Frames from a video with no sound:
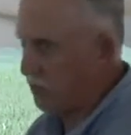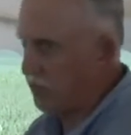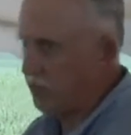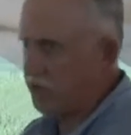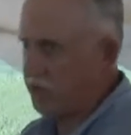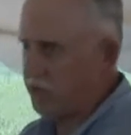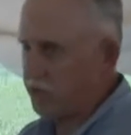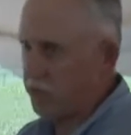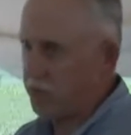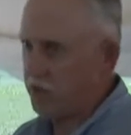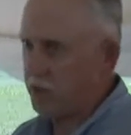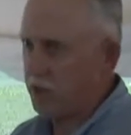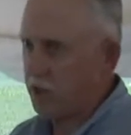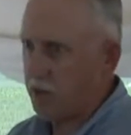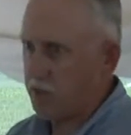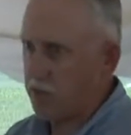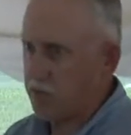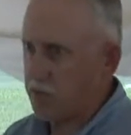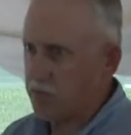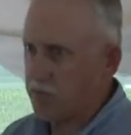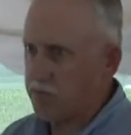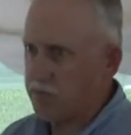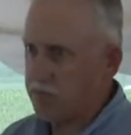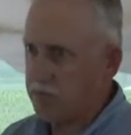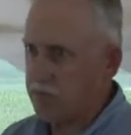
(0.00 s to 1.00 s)
major
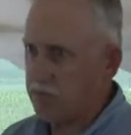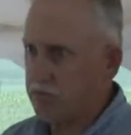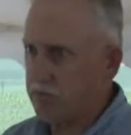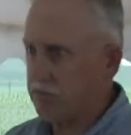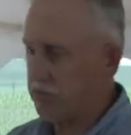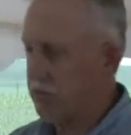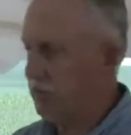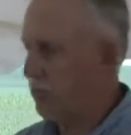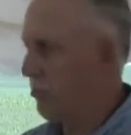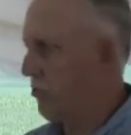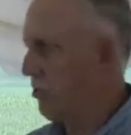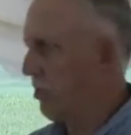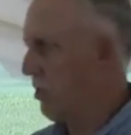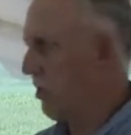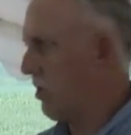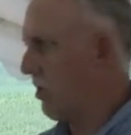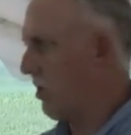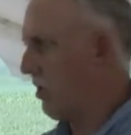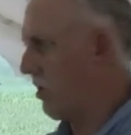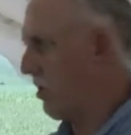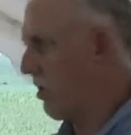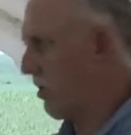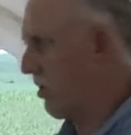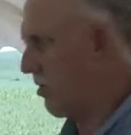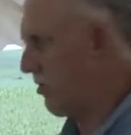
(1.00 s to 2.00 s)
problem,
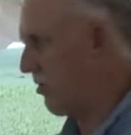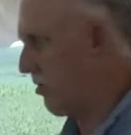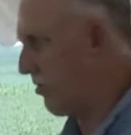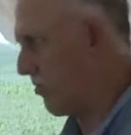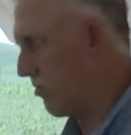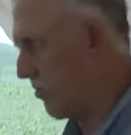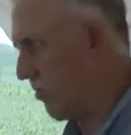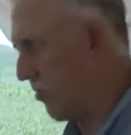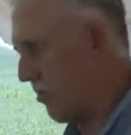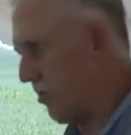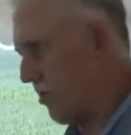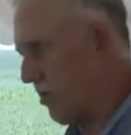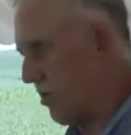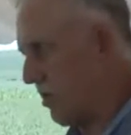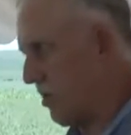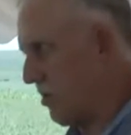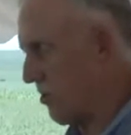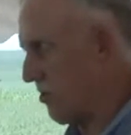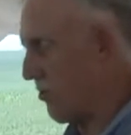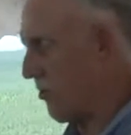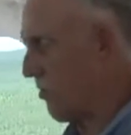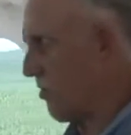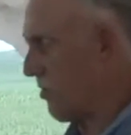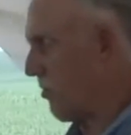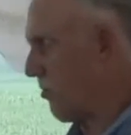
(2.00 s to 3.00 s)
and certainly
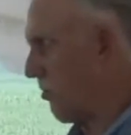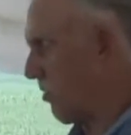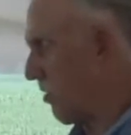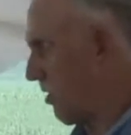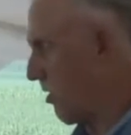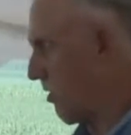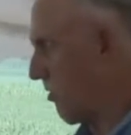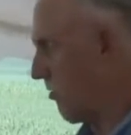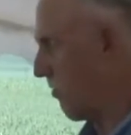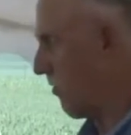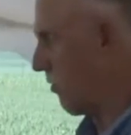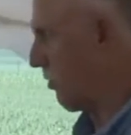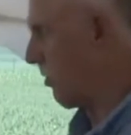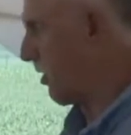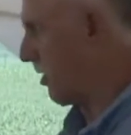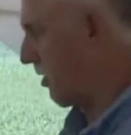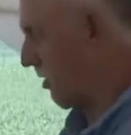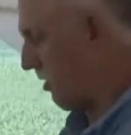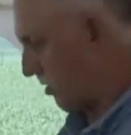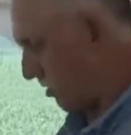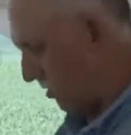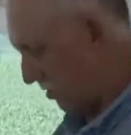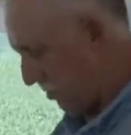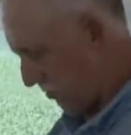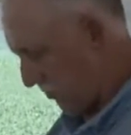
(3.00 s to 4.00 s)
that's what you want to
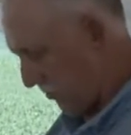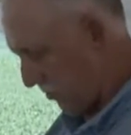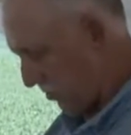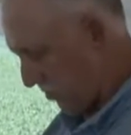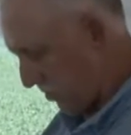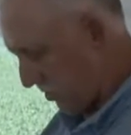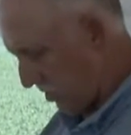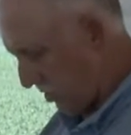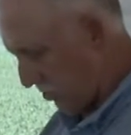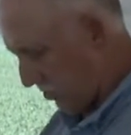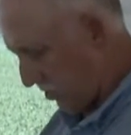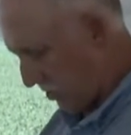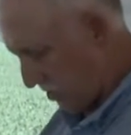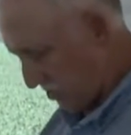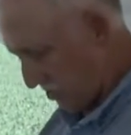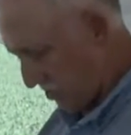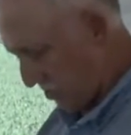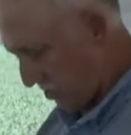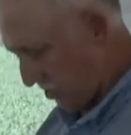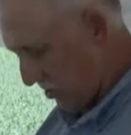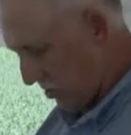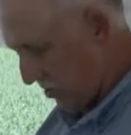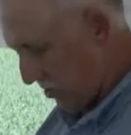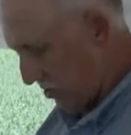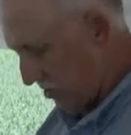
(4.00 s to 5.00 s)
avoid. And if you're
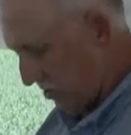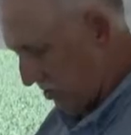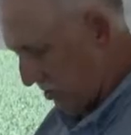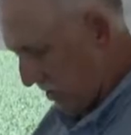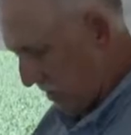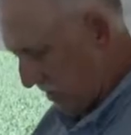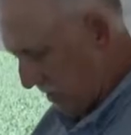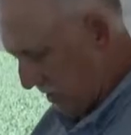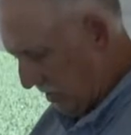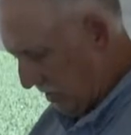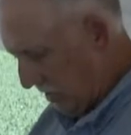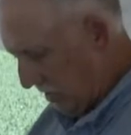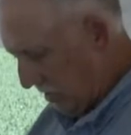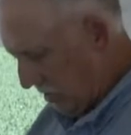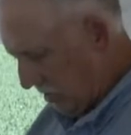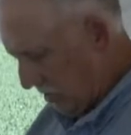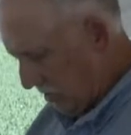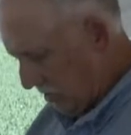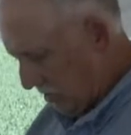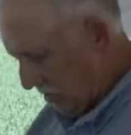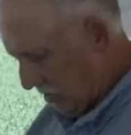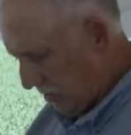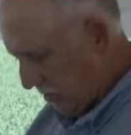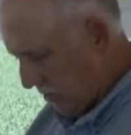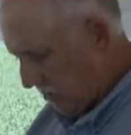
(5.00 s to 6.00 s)
interested in,
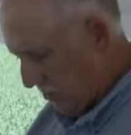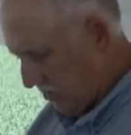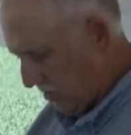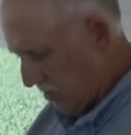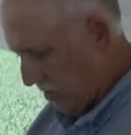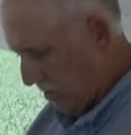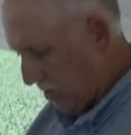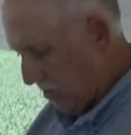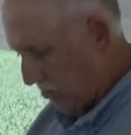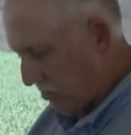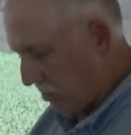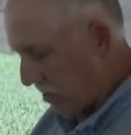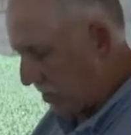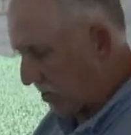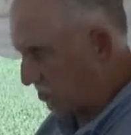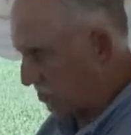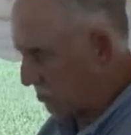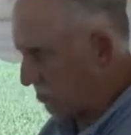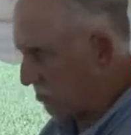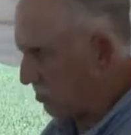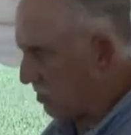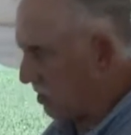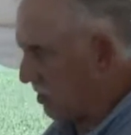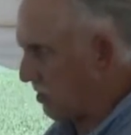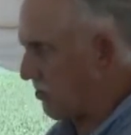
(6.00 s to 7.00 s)
you know, kind of
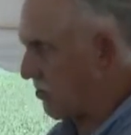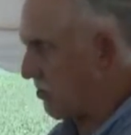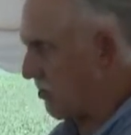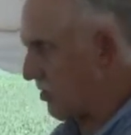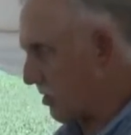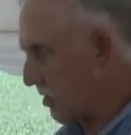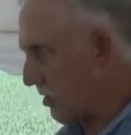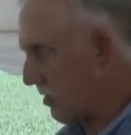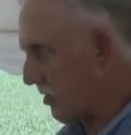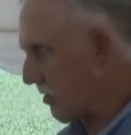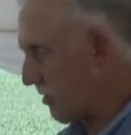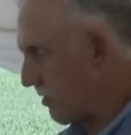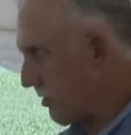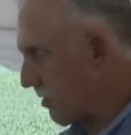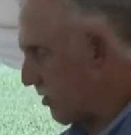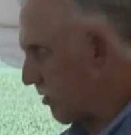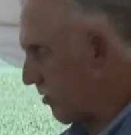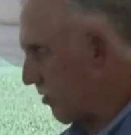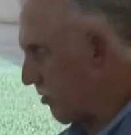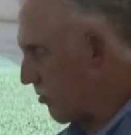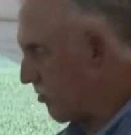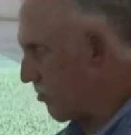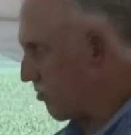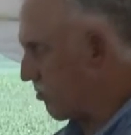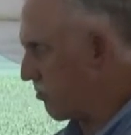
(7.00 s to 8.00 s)
maximizing and, you
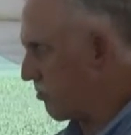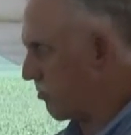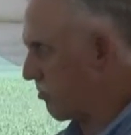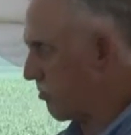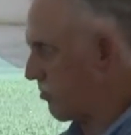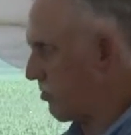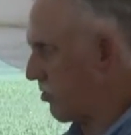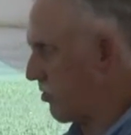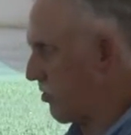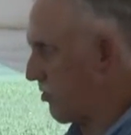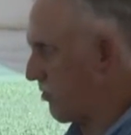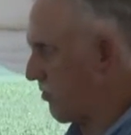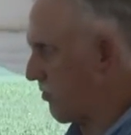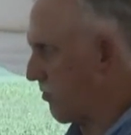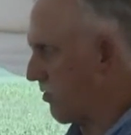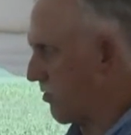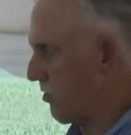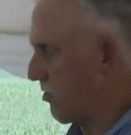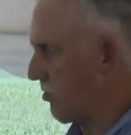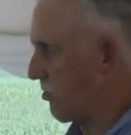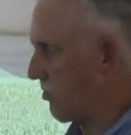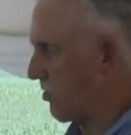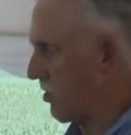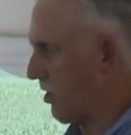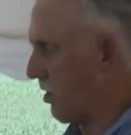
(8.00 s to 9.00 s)
know, shooting for
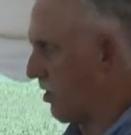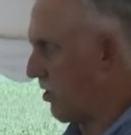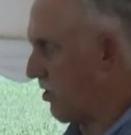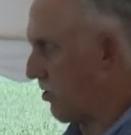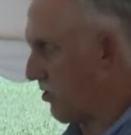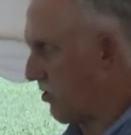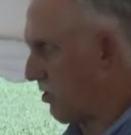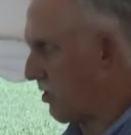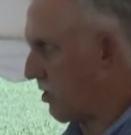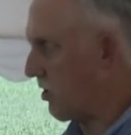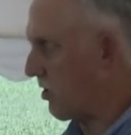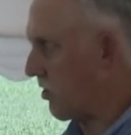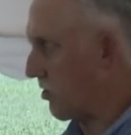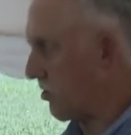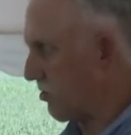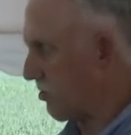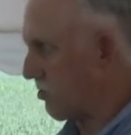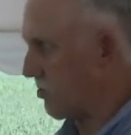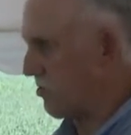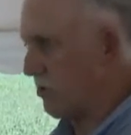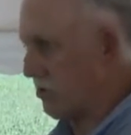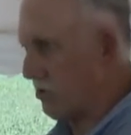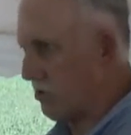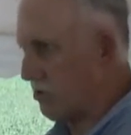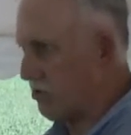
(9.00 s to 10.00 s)
those higher
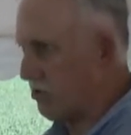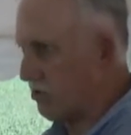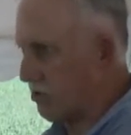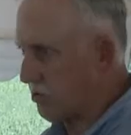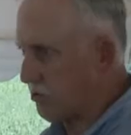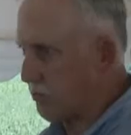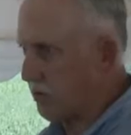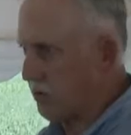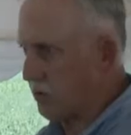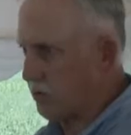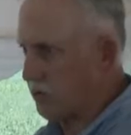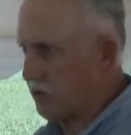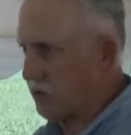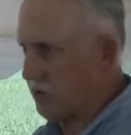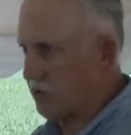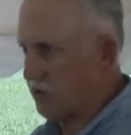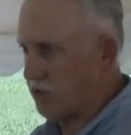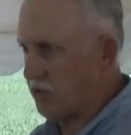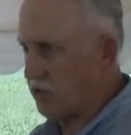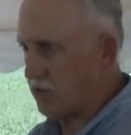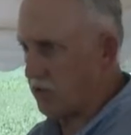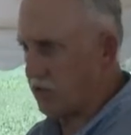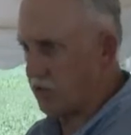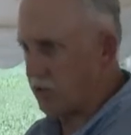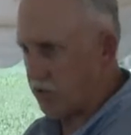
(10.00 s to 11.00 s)
yields, it just makes
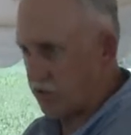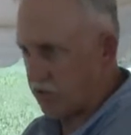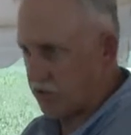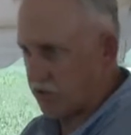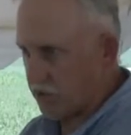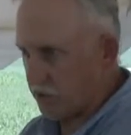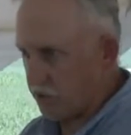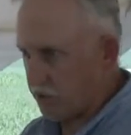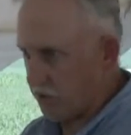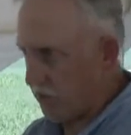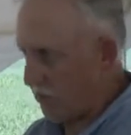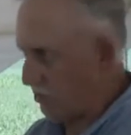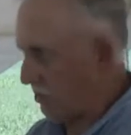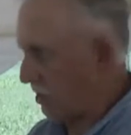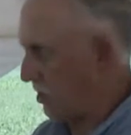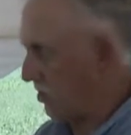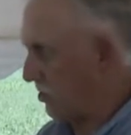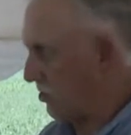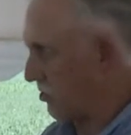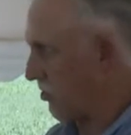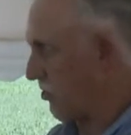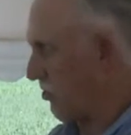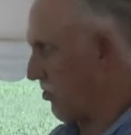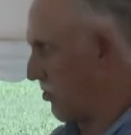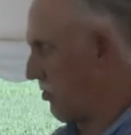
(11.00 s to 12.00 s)
sense to use some of the
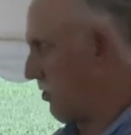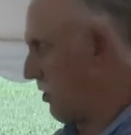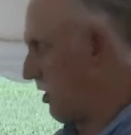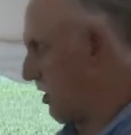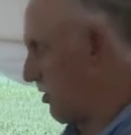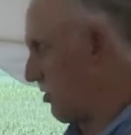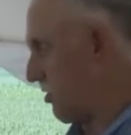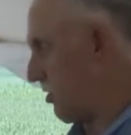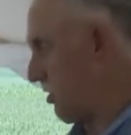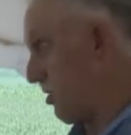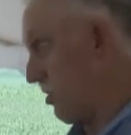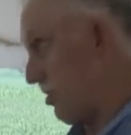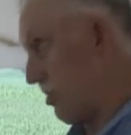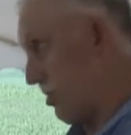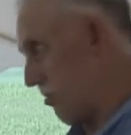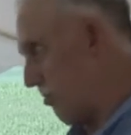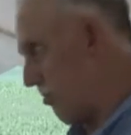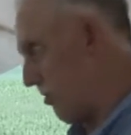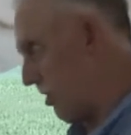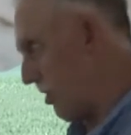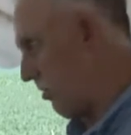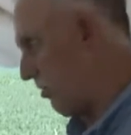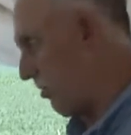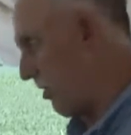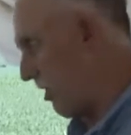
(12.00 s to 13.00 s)
management strategies to
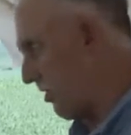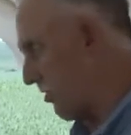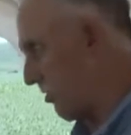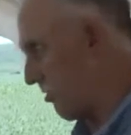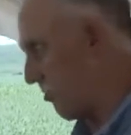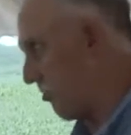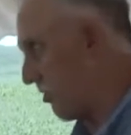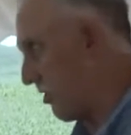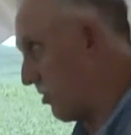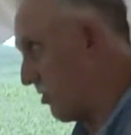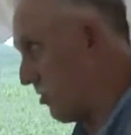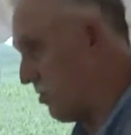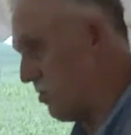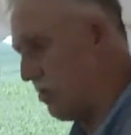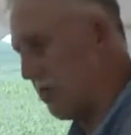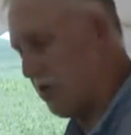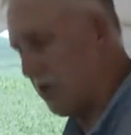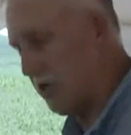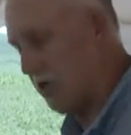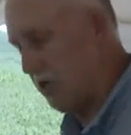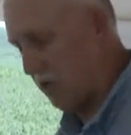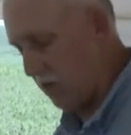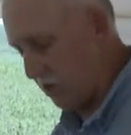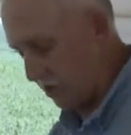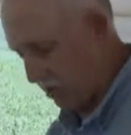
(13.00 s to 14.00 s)
minimize as much as you
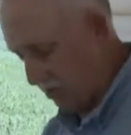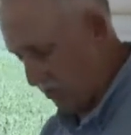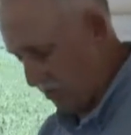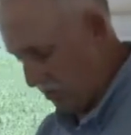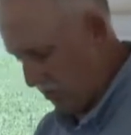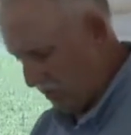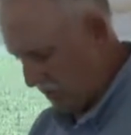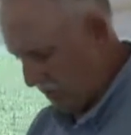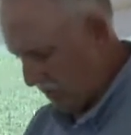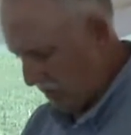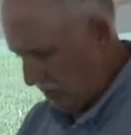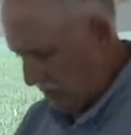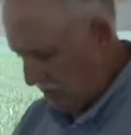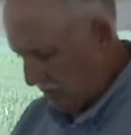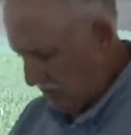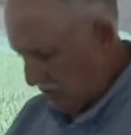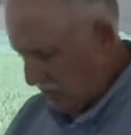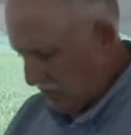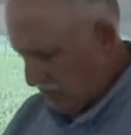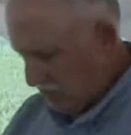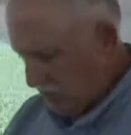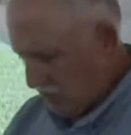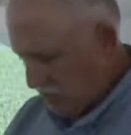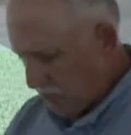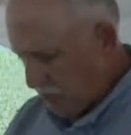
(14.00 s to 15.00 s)
can.
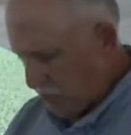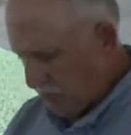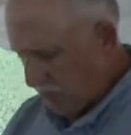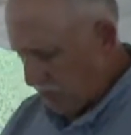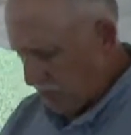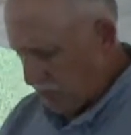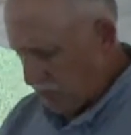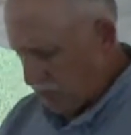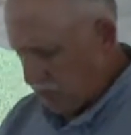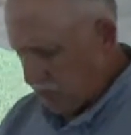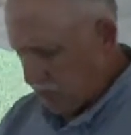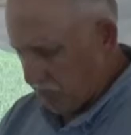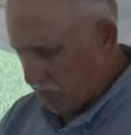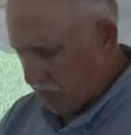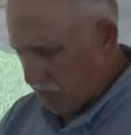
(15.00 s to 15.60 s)
But